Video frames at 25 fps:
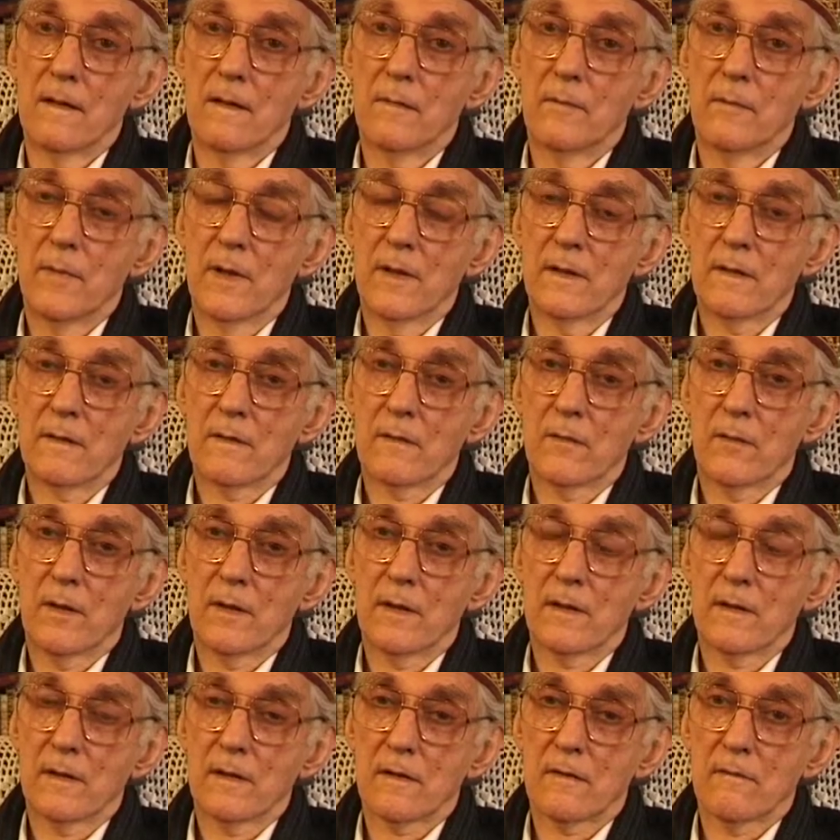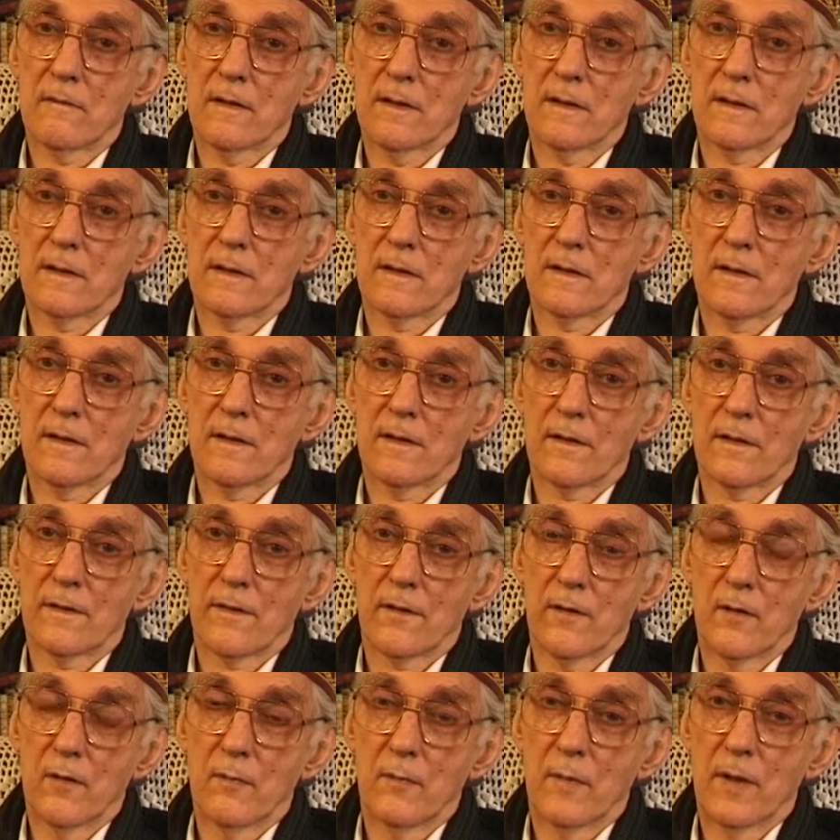meant quite a great deal
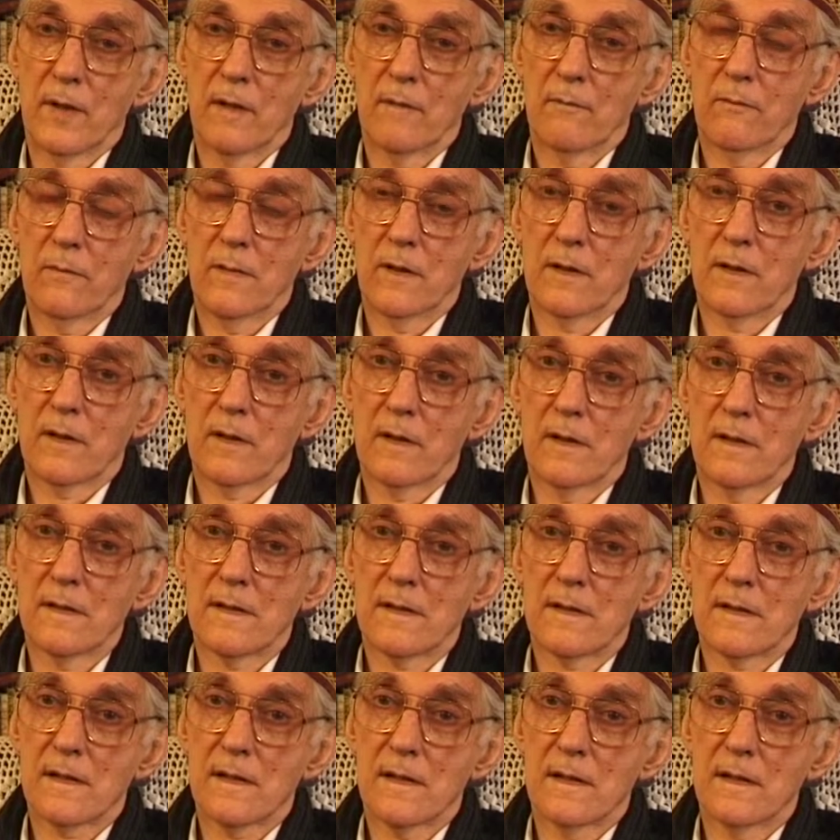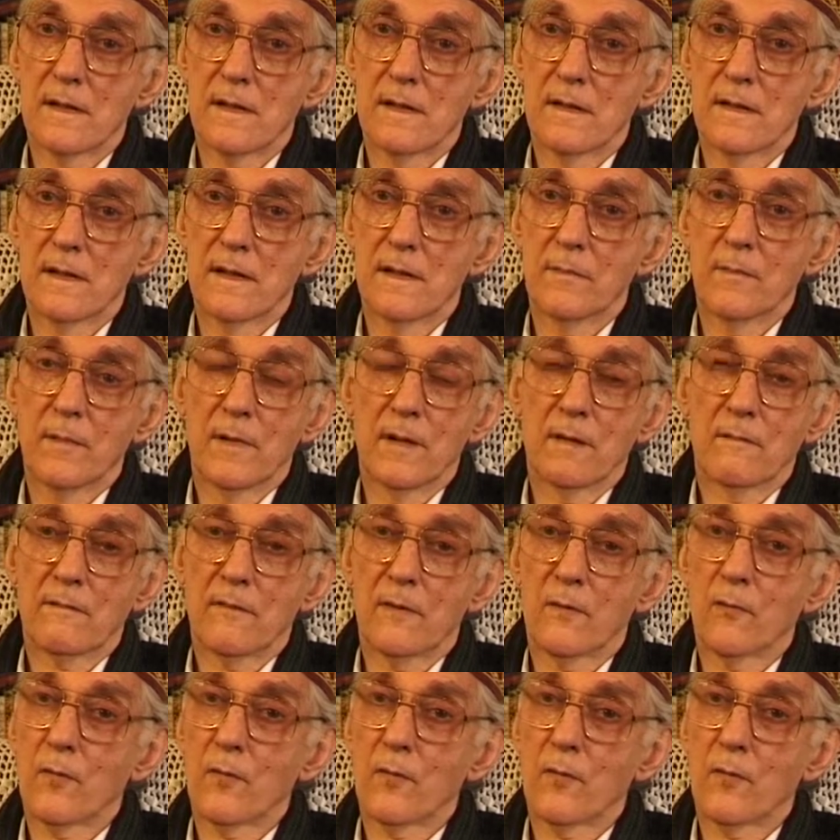to me because uh, it meant for